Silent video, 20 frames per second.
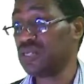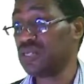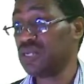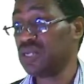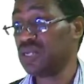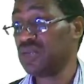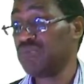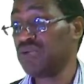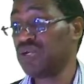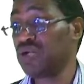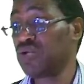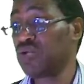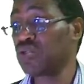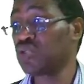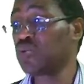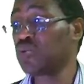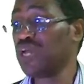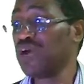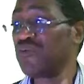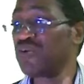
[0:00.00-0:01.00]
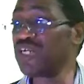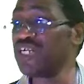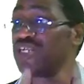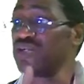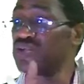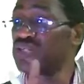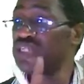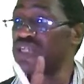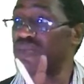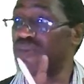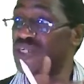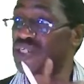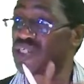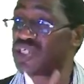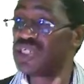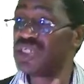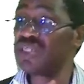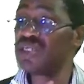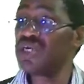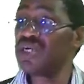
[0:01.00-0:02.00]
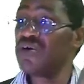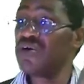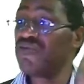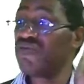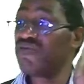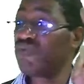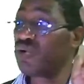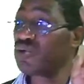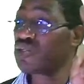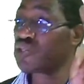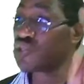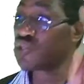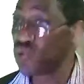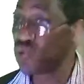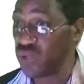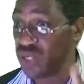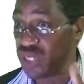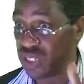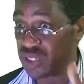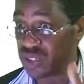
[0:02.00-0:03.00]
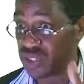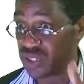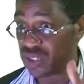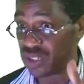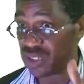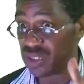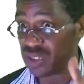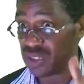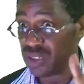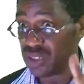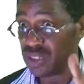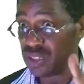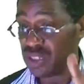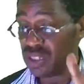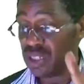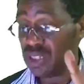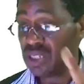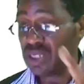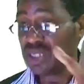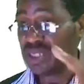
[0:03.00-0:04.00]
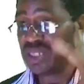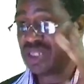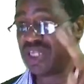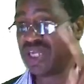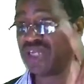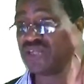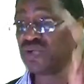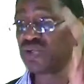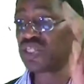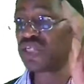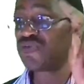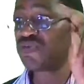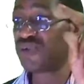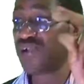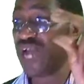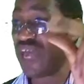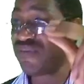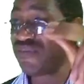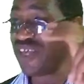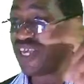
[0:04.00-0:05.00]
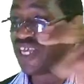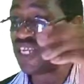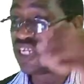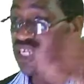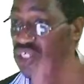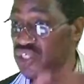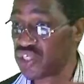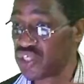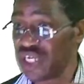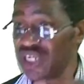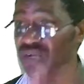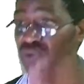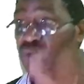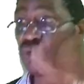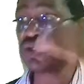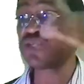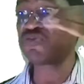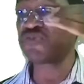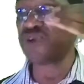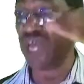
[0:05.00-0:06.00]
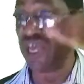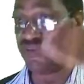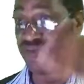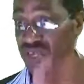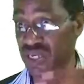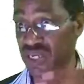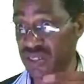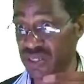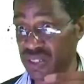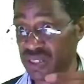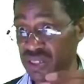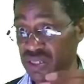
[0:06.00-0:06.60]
Because we have already used the machine for 2 years. The useful life initially was 5 years.